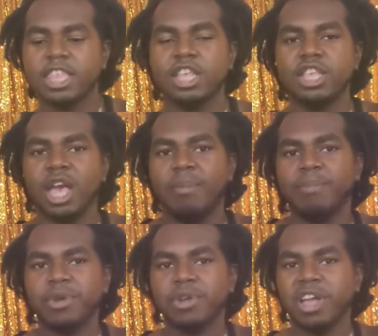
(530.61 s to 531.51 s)
the
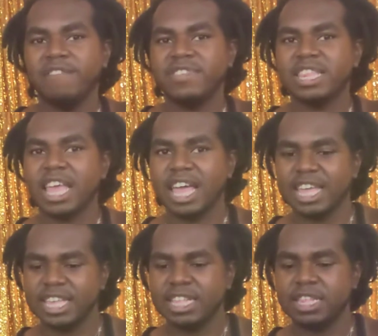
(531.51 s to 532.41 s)
number of
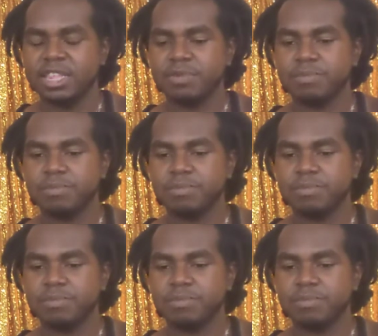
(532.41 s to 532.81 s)
signs,